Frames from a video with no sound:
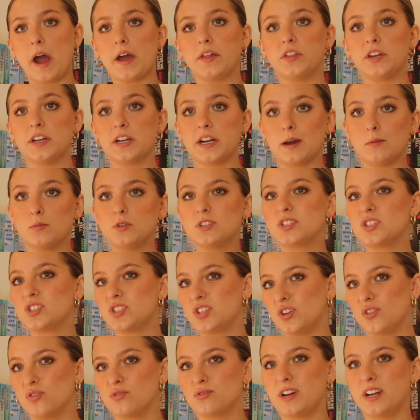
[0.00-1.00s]
I think I would
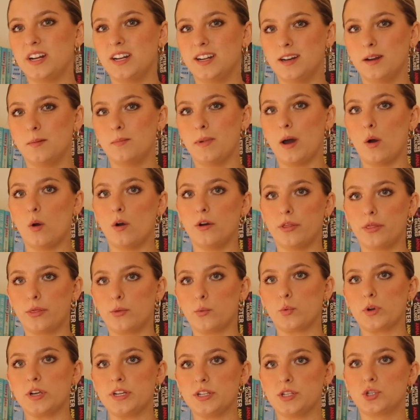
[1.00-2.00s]
still rate it about a
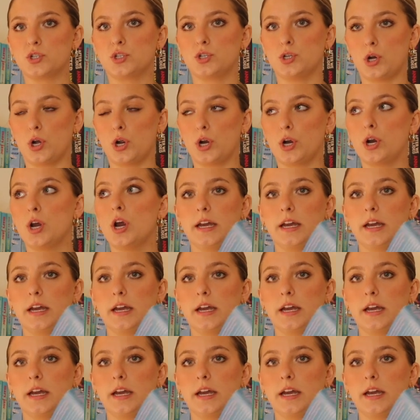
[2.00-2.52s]
3-star.